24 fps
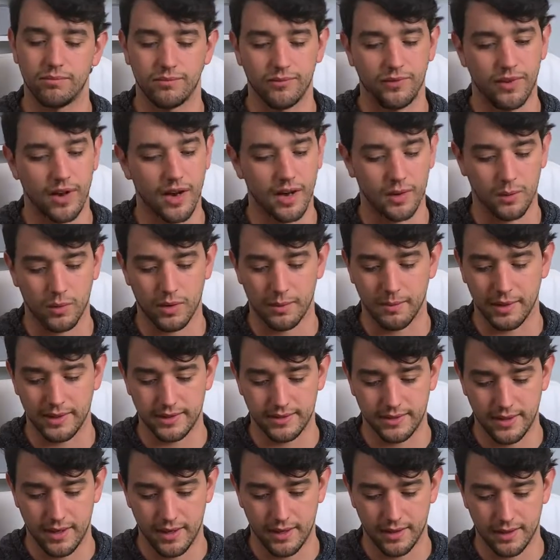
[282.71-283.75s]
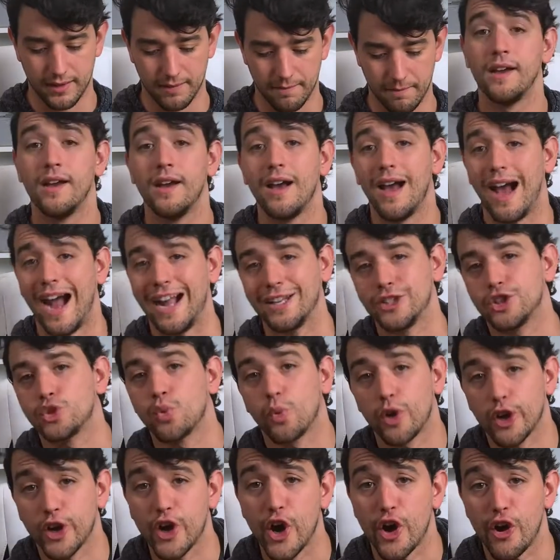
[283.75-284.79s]
Fuck, what am I saying? I just
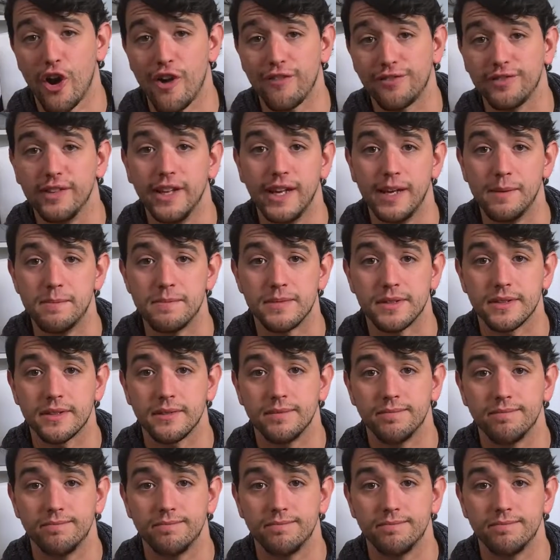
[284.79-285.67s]
want to cut off limbs.